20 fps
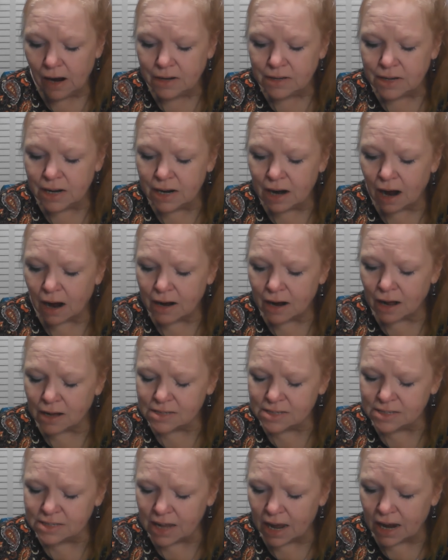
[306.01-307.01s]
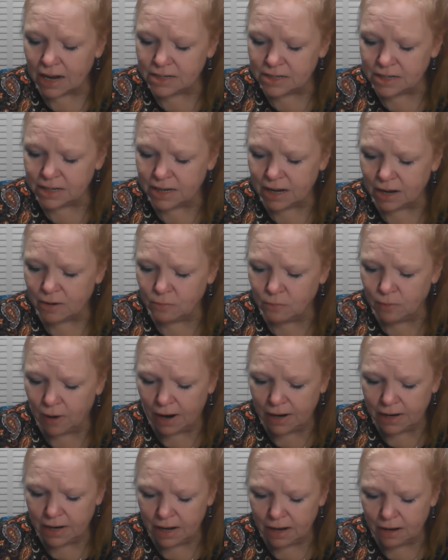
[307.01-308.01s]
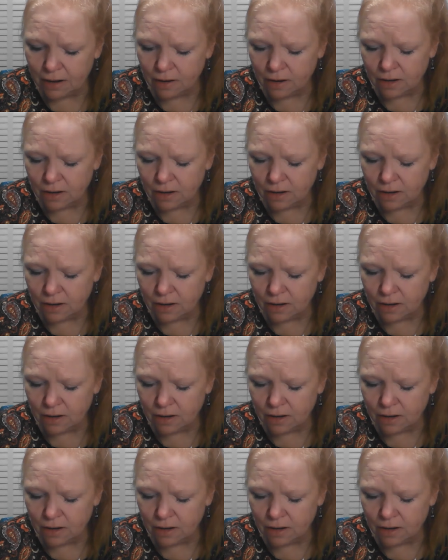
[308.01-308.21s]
Did I not say to get ready,